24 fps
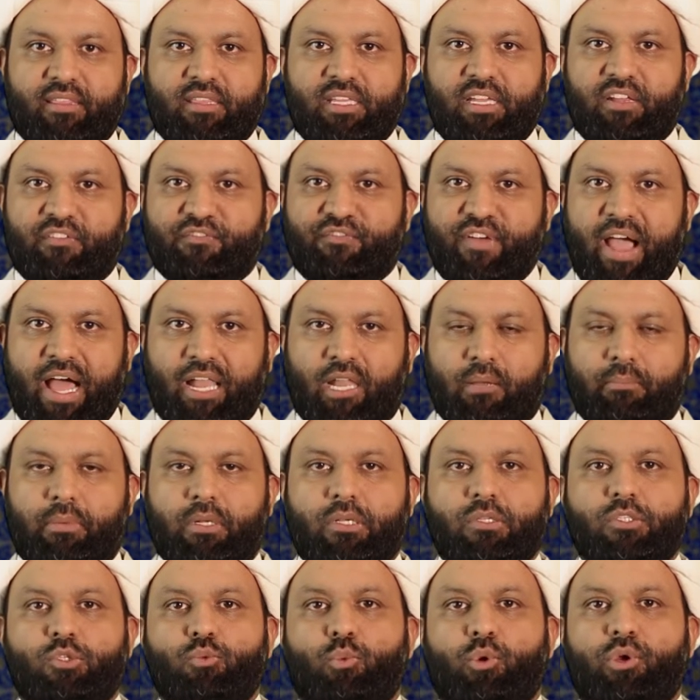and the
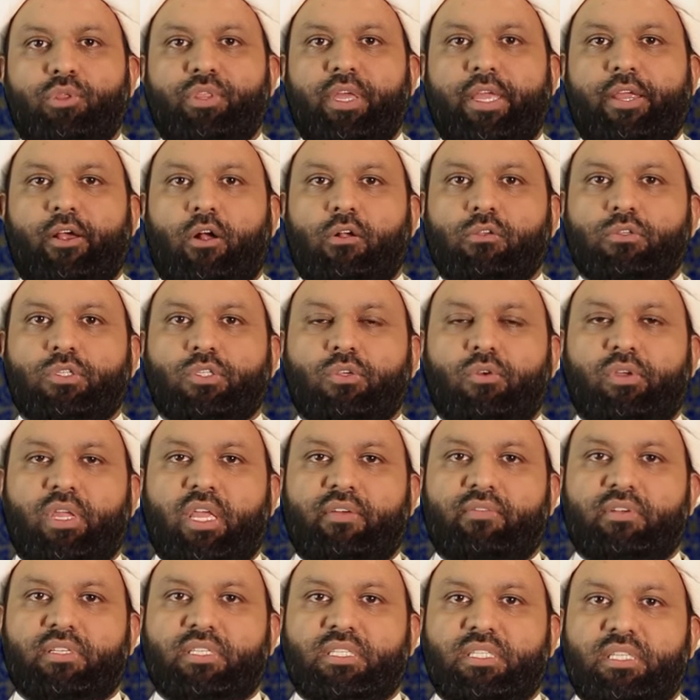Infallibles, where they also
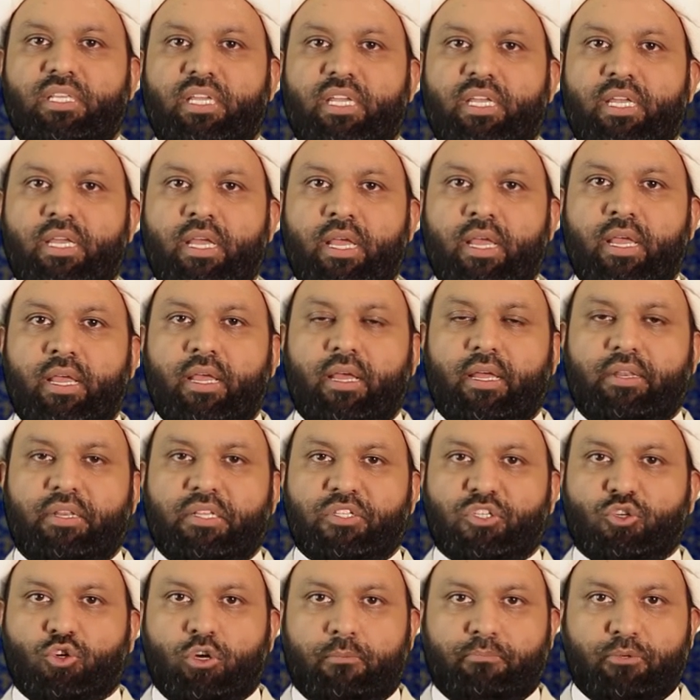give us the
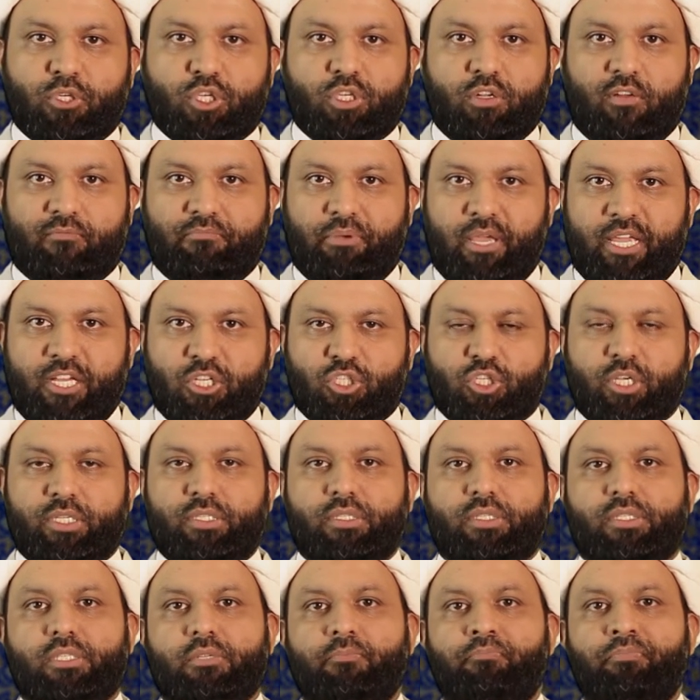description of
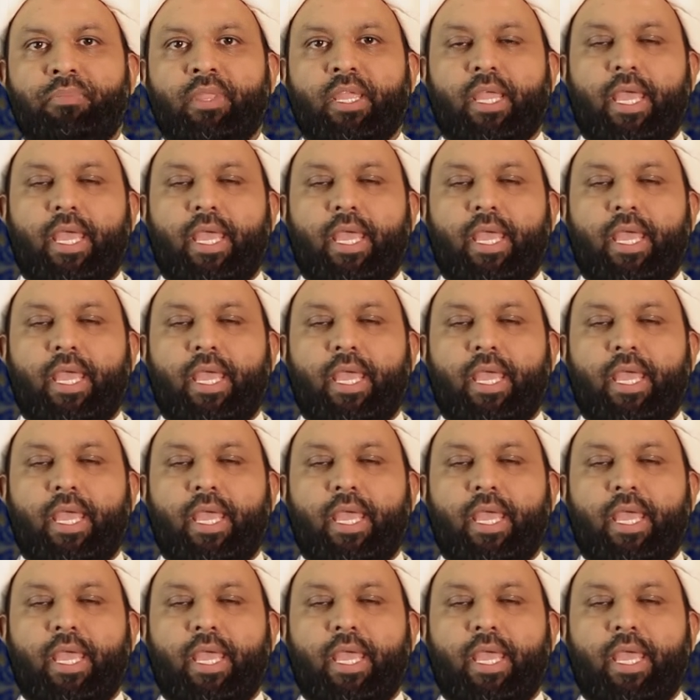patience.